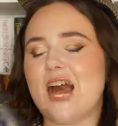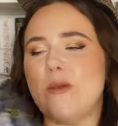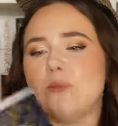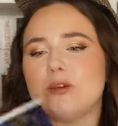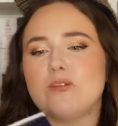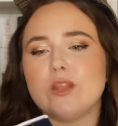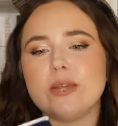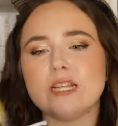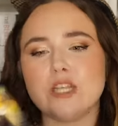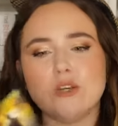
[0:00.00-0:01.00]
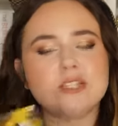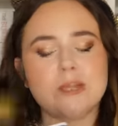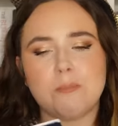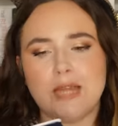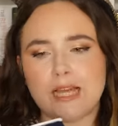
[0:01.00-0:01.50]
Um, we're following two
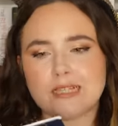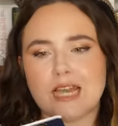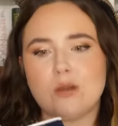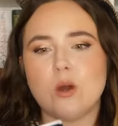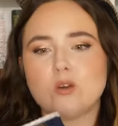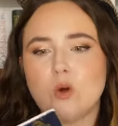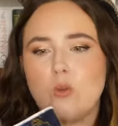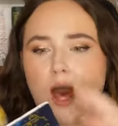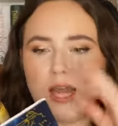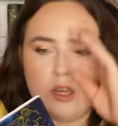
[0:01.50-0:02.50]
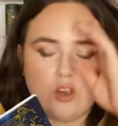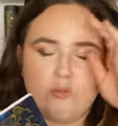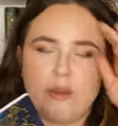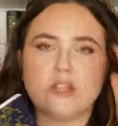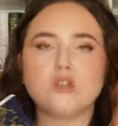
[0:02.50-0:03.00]
siblings in World War One
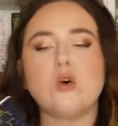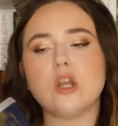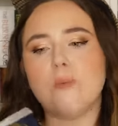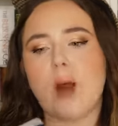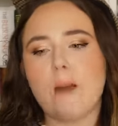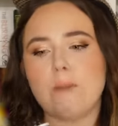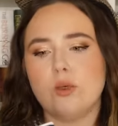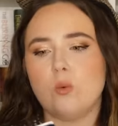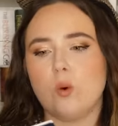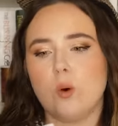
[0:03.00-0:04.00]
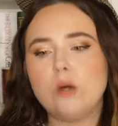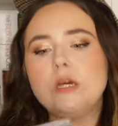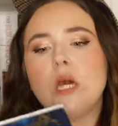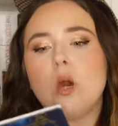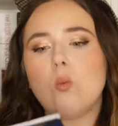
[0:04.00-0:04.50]
who've been torn apart by the war.
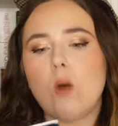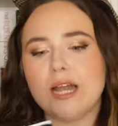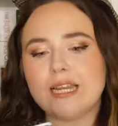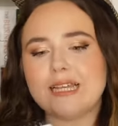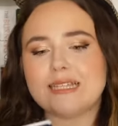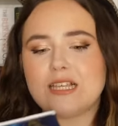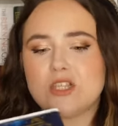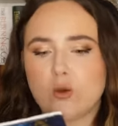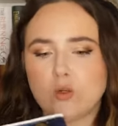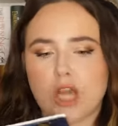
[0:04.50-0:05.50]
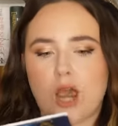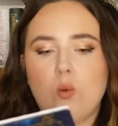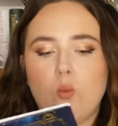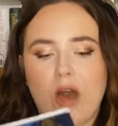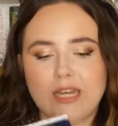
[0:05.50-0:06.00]
One is a soldier
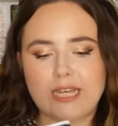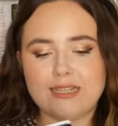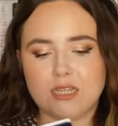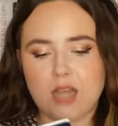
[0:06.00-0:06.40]
and one is a